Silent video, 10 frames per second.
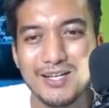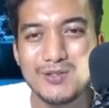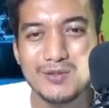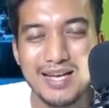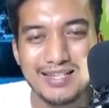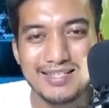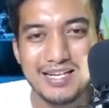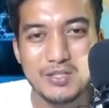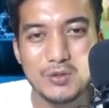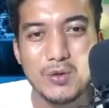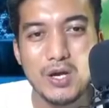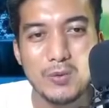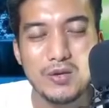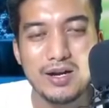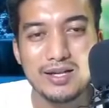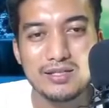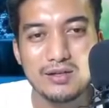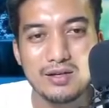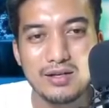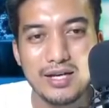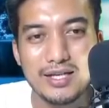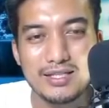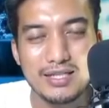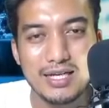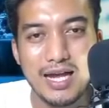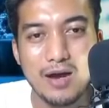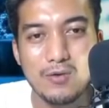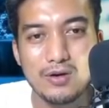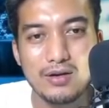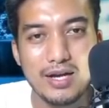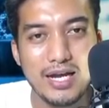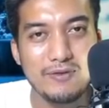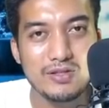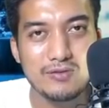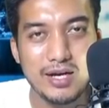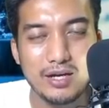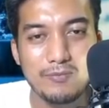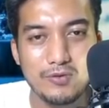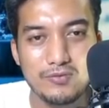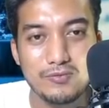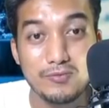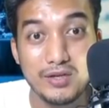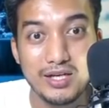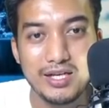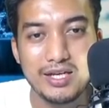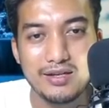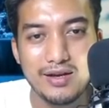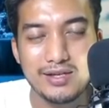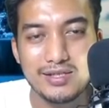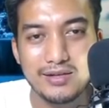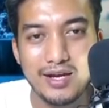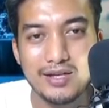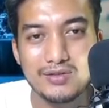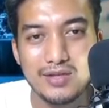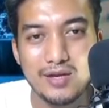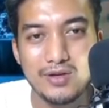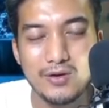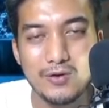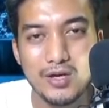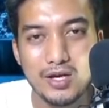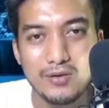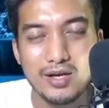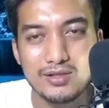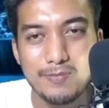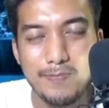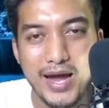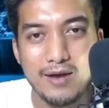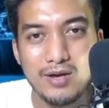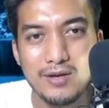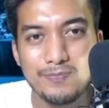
to that statue we are actually gonna get uh, our uh, adventure rank improved really nicely okay so there we go we got some power